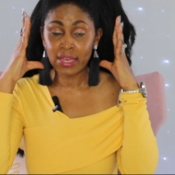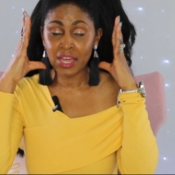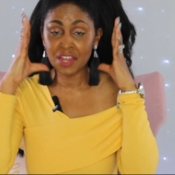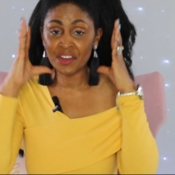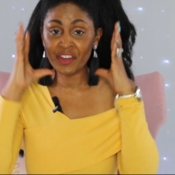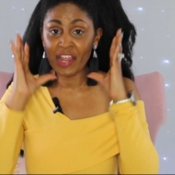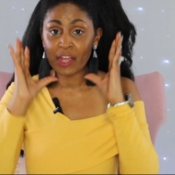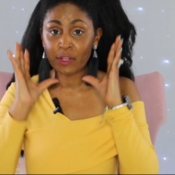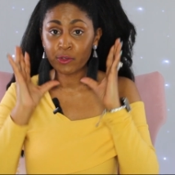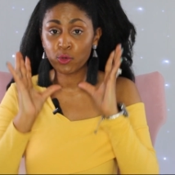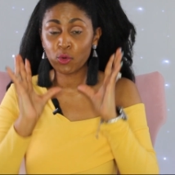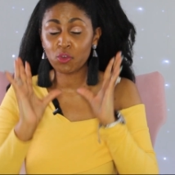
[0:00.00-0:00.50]
a
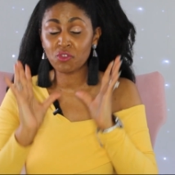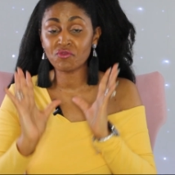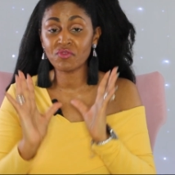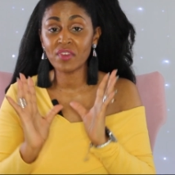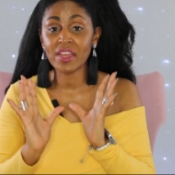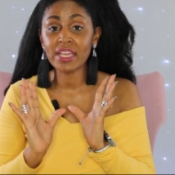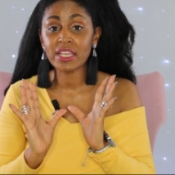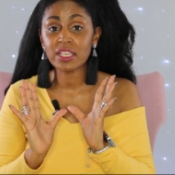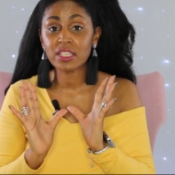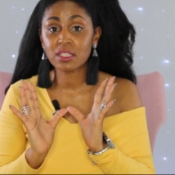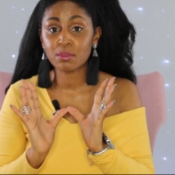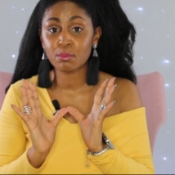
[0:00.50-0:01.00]
natural
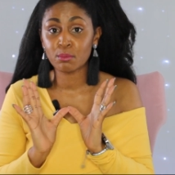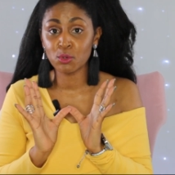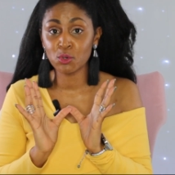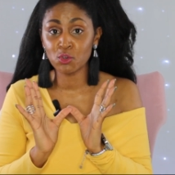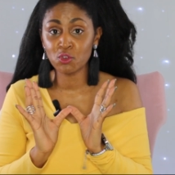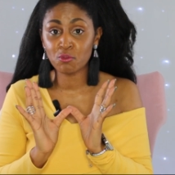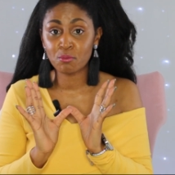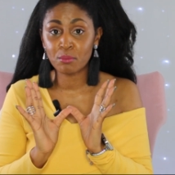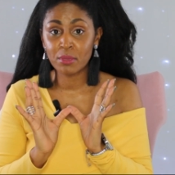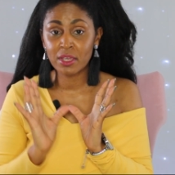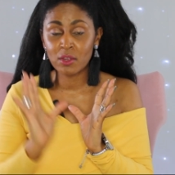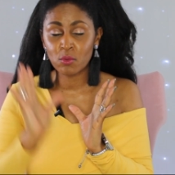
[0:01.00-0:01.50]
face
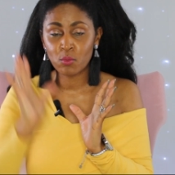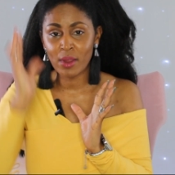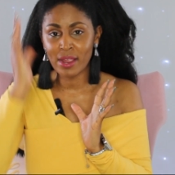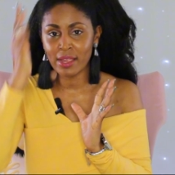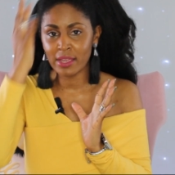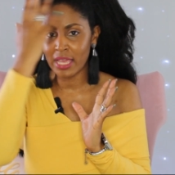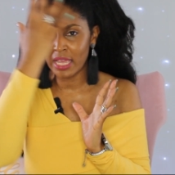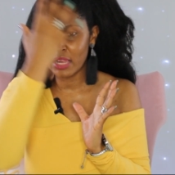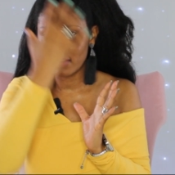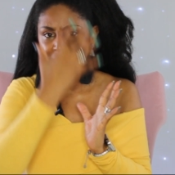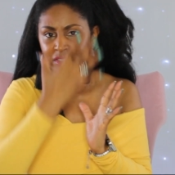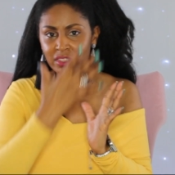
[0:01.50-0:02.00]
movement, right?
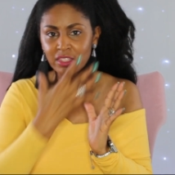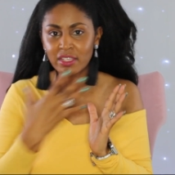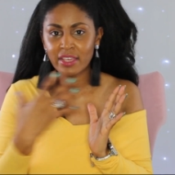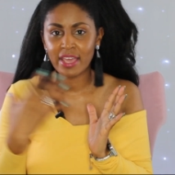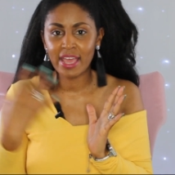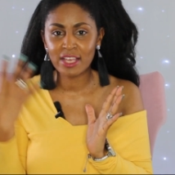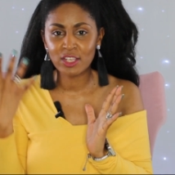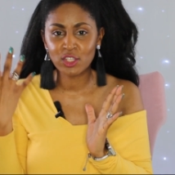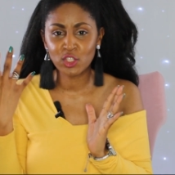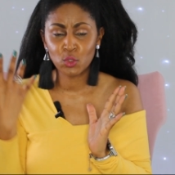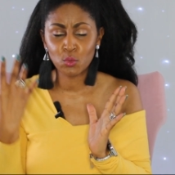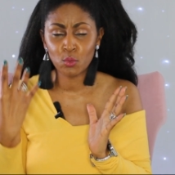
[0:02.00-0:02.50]
Everything
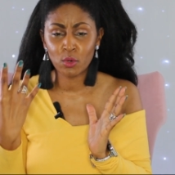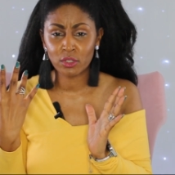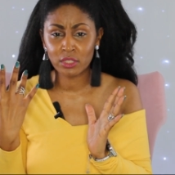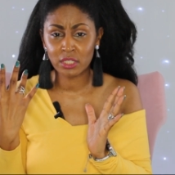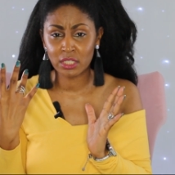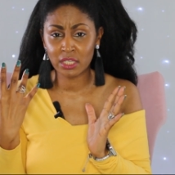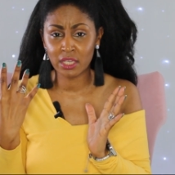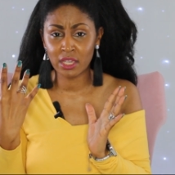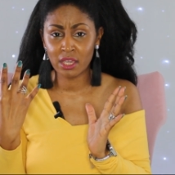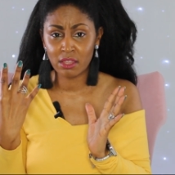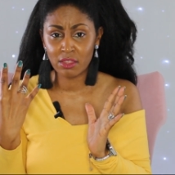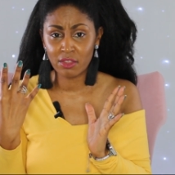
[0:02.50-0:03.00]
has to work
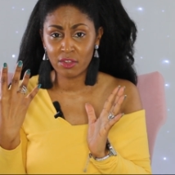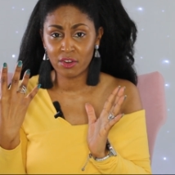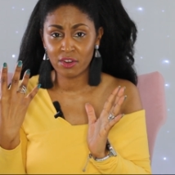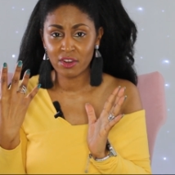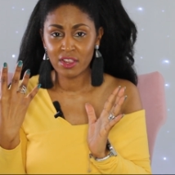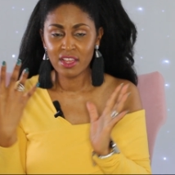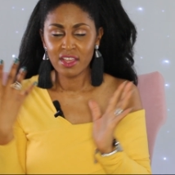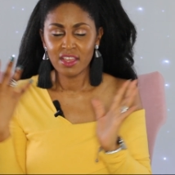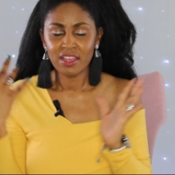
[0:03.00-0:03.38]
together.